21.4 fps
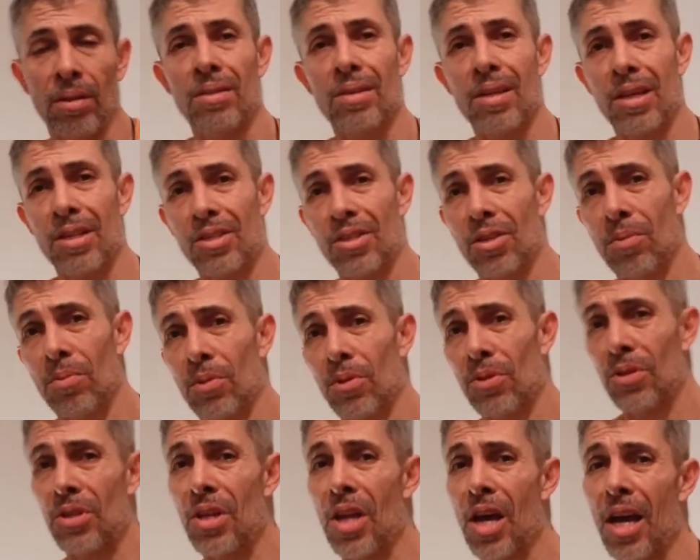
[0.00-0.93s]
it's actually
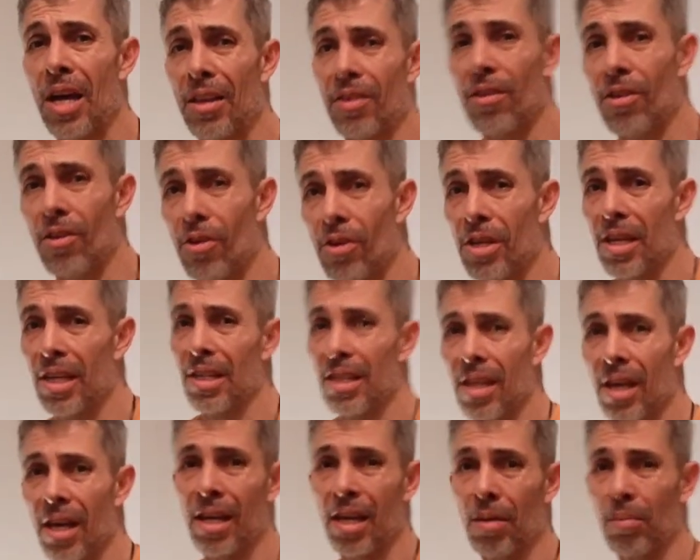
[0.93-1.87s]
almost 9.30 at
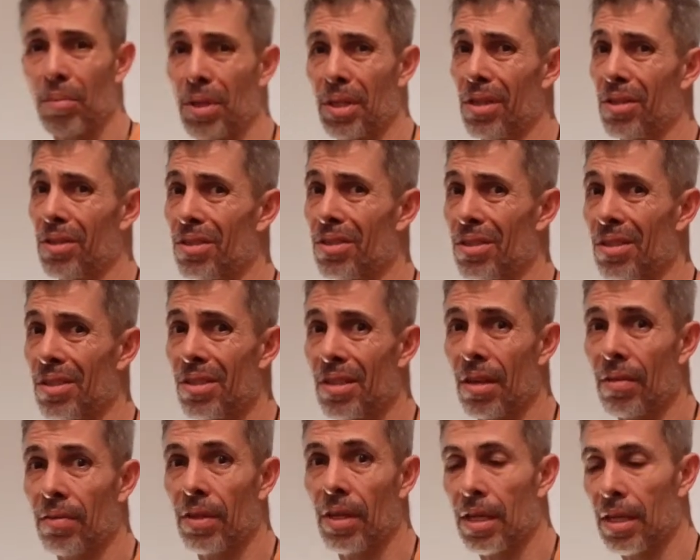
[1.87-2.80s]
night. I've been here since
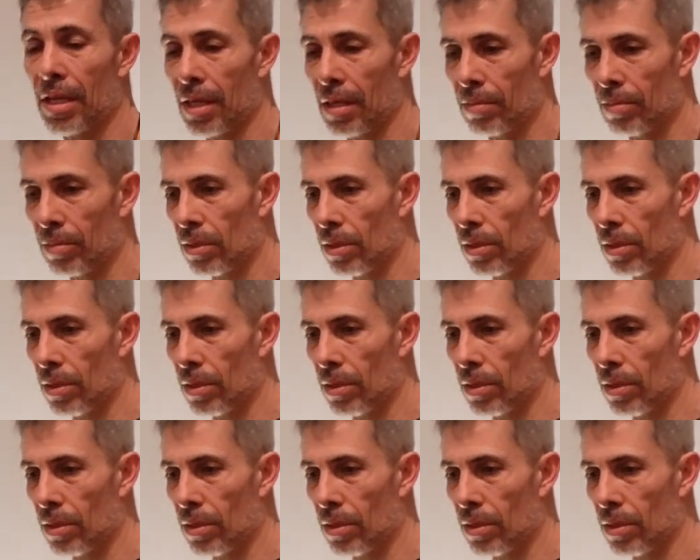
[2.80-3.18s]
7 a.m.